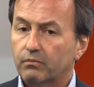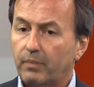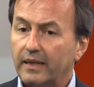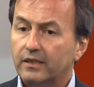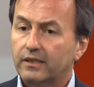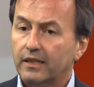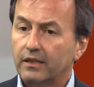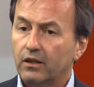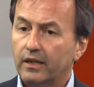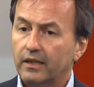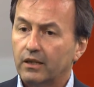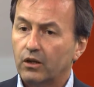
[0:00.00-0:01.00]
based in
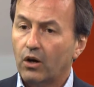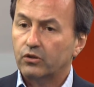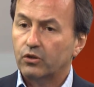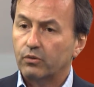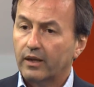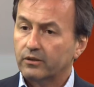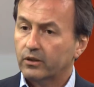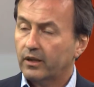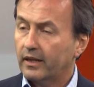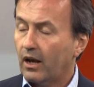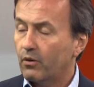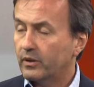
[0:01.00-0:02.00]
a
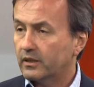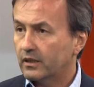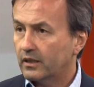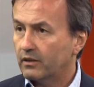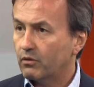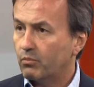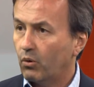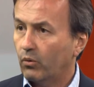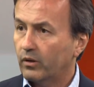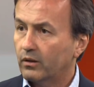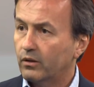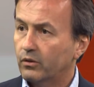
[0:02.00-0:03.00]
2008 OECD
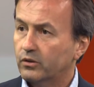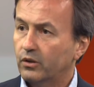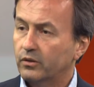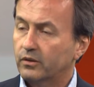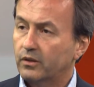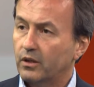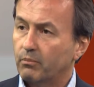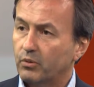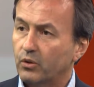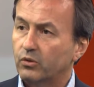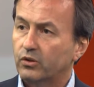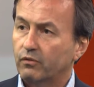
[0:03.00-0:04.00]
report that looked at the
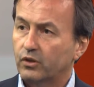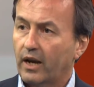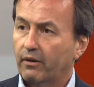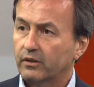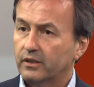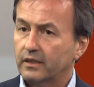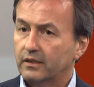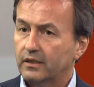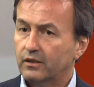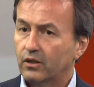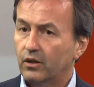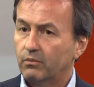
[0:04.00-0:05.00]
abuse of charities
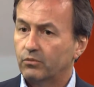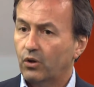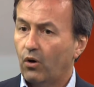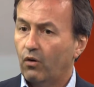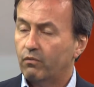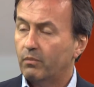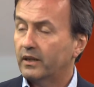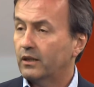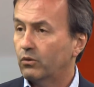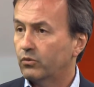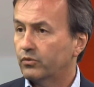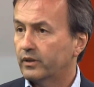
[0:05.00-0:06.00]
in terms of money
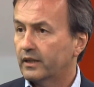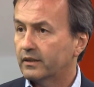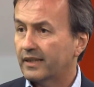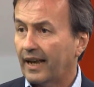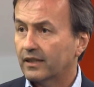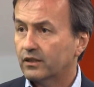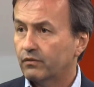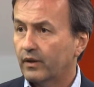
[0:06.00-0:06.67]
laundering and tax